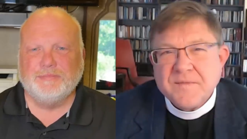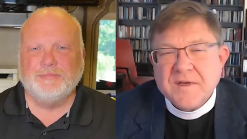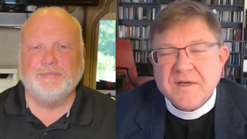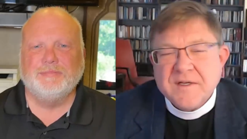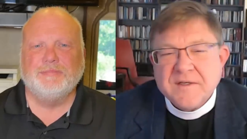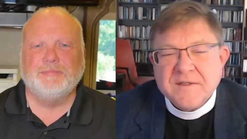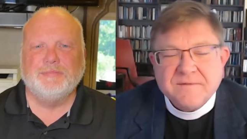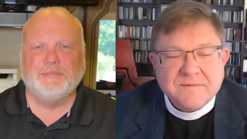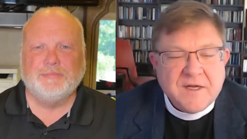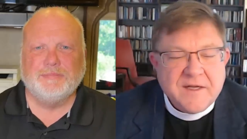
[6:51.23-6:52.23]
Speaker 1: And
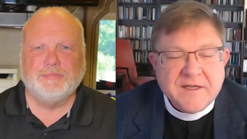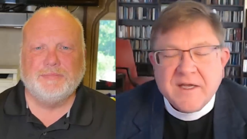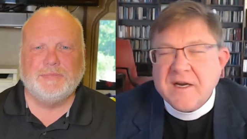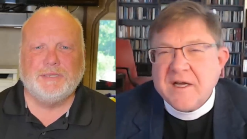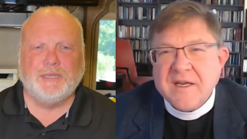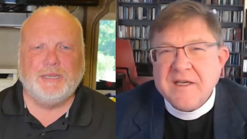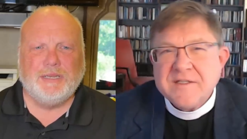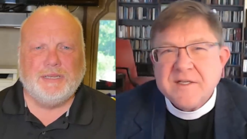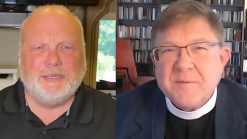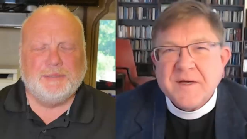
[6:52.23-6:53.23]
I get
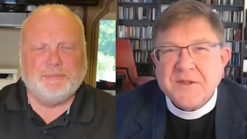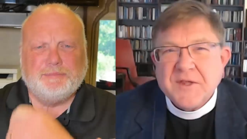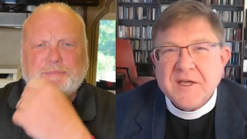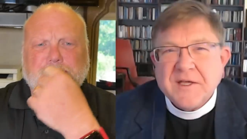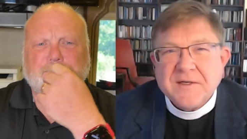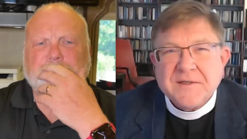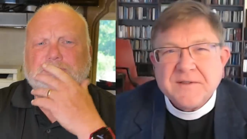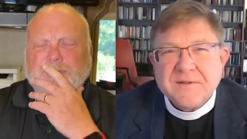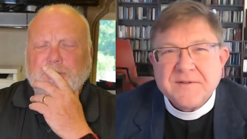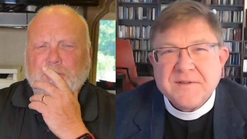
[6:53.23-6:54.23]
uneasy about that.
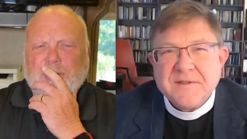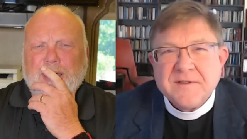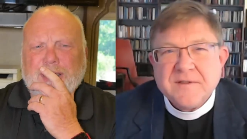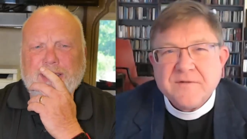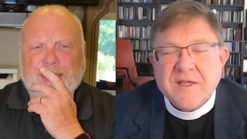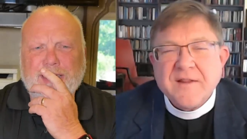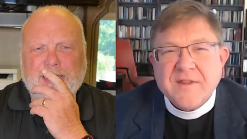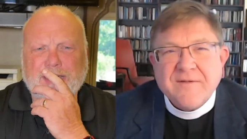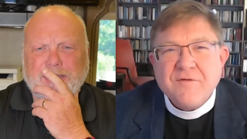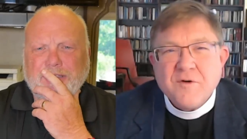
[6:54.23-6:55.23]
Well, I
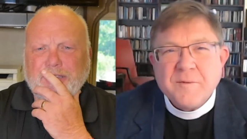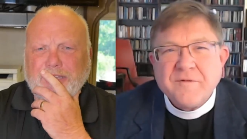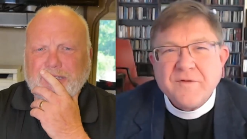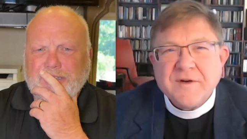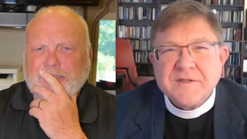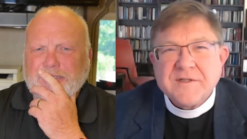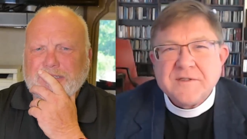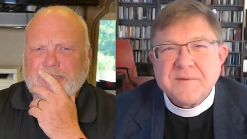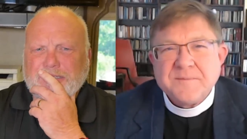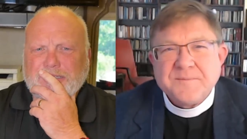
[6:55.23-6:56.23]
think that form of
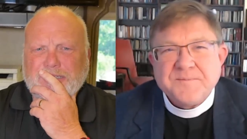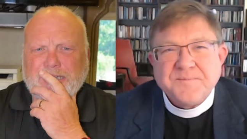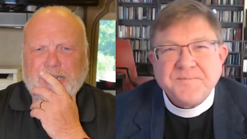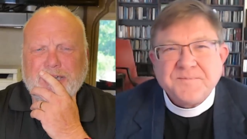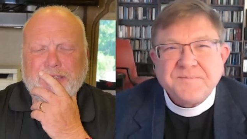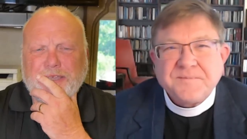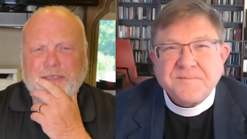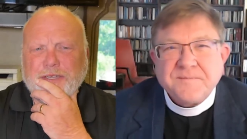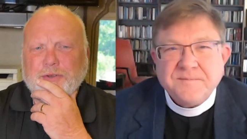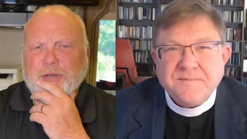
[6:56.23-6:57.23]
criticism.
Speaker 2: Yeah, I
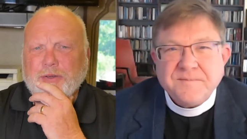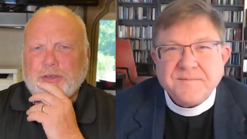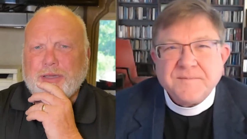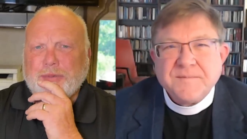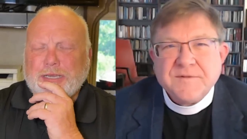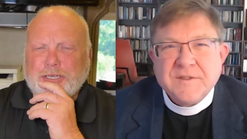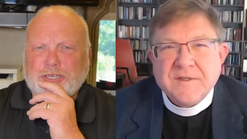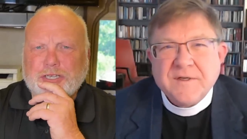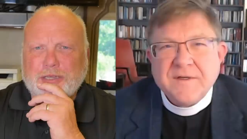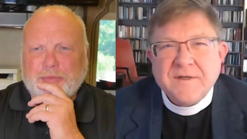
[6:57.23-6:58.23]
think the Crown
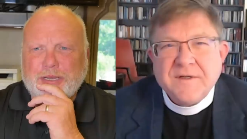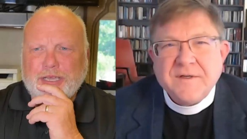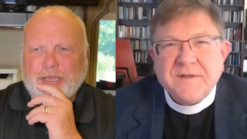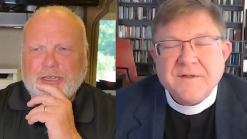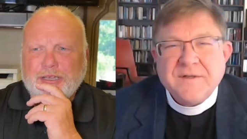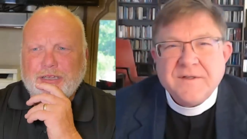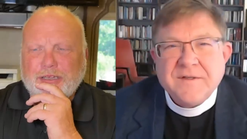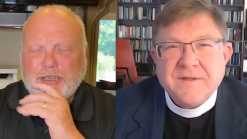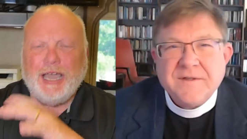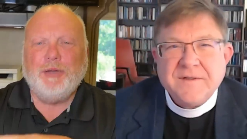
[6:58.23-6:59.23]
nomination committee
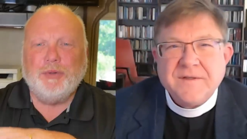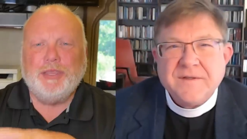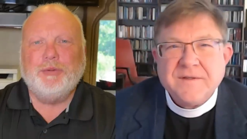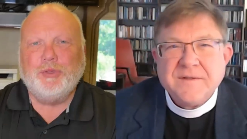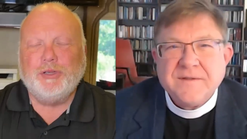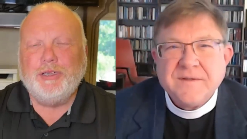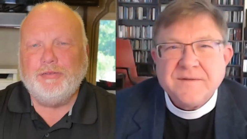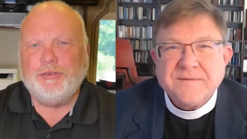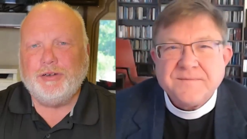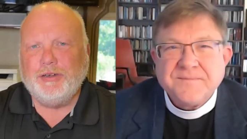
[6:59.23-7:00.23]
got what they were
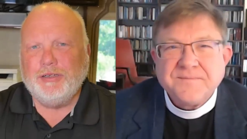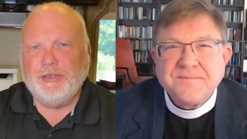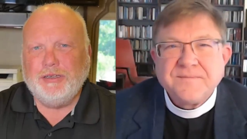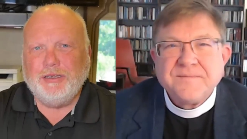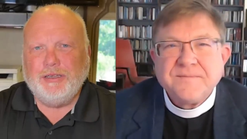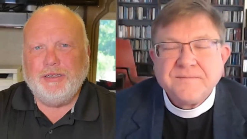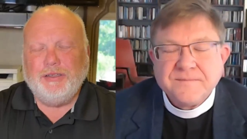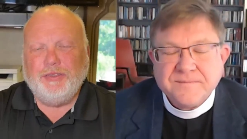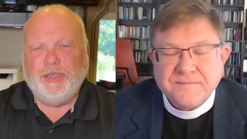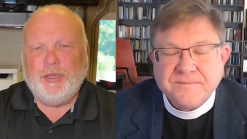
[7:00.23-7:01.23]
looking for.
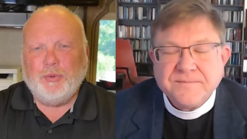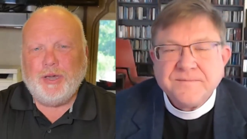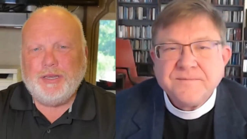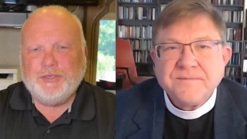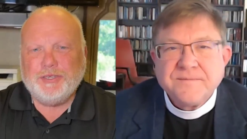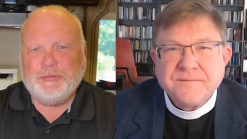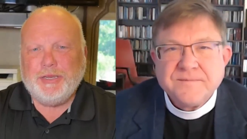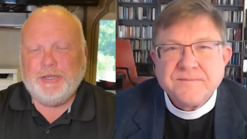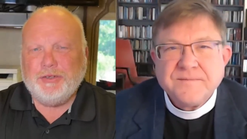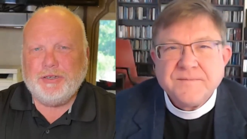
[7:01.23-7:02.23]
Mm -hmm. They mm-hmm. wanted
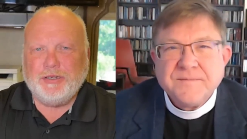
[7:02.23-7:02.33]
somebody who